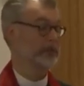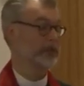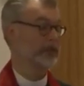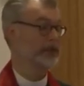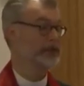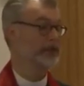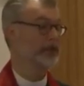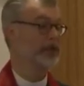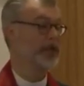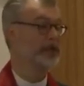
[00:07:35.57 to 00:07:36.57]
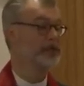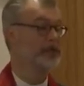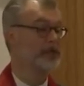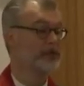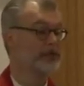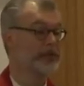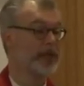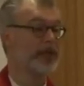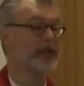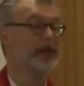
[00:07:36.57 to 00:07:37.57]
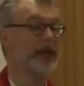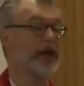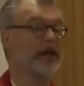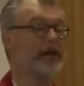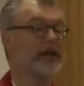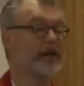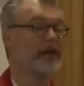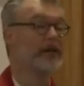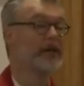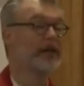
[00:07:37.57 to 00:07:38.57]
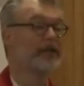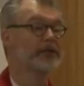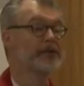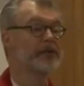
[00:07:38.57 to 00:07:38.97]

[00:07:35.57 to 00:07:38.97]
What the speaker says: And there is more danger in forgetting that than there is